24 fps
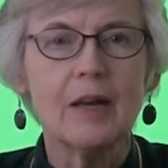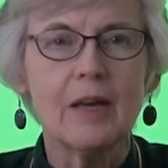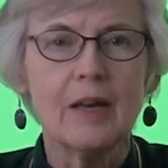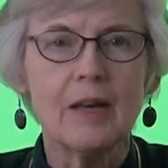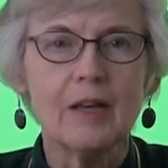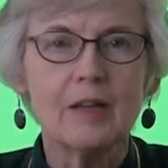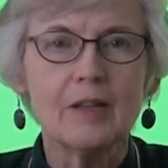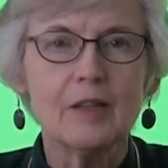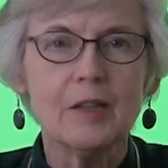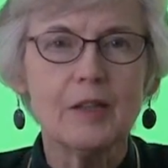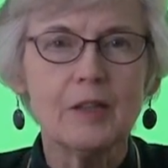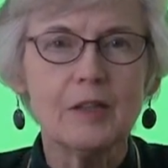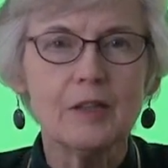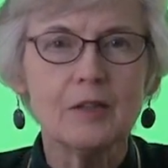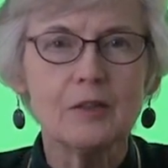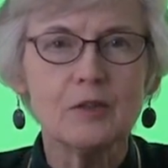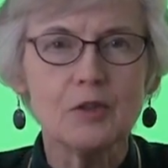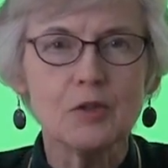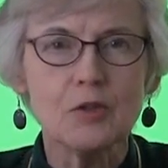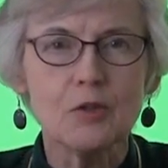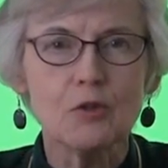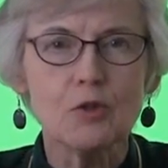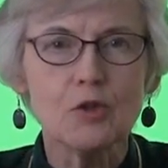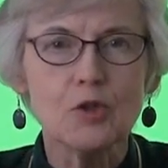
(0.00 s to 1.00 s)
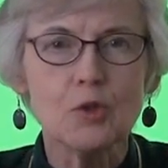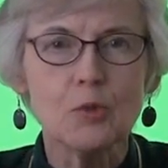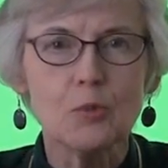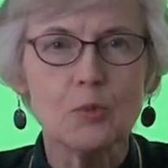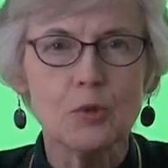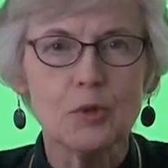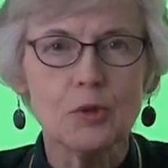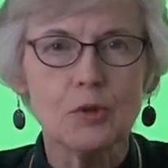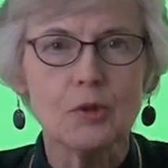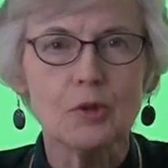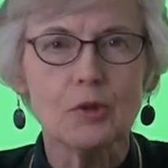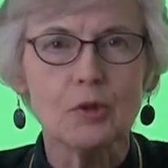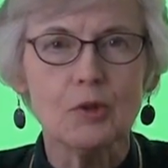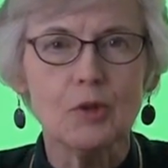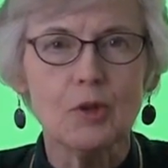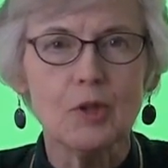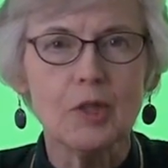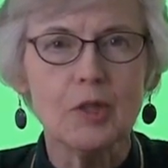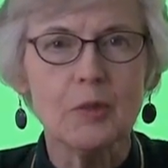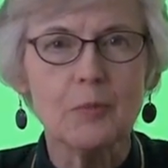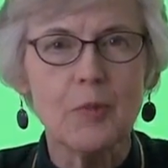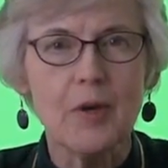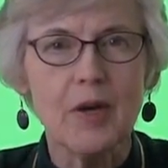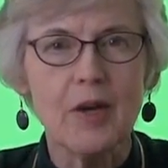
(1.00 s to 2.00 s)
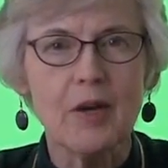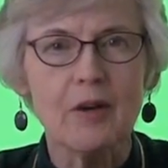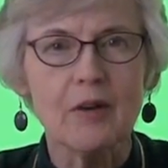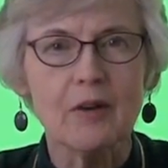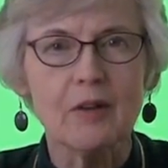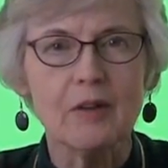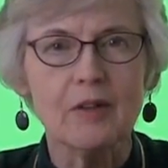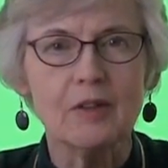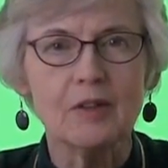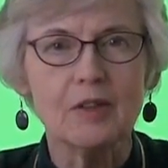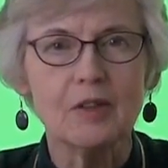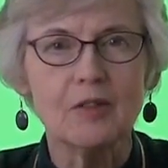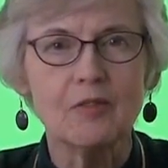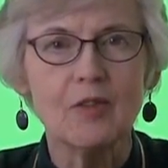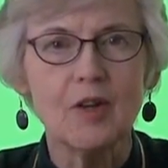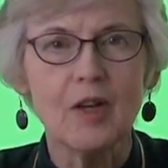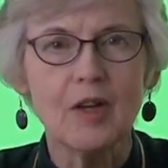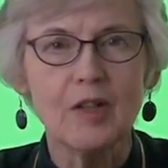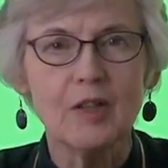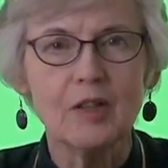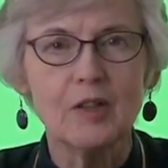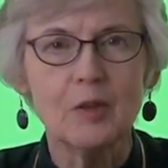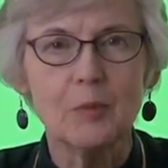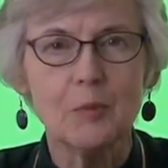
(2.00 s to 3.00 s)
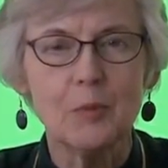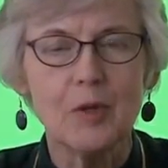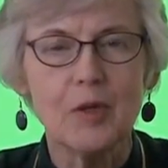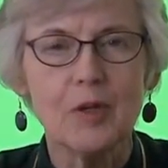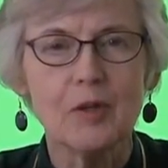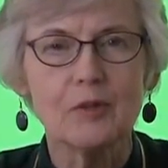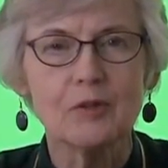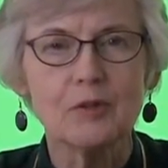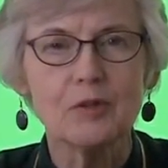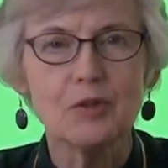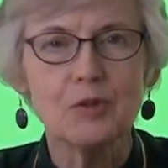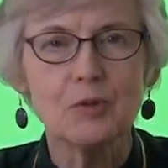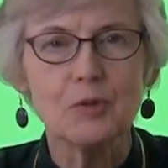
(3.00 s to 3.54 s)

A clinical social worker called back and invited the parents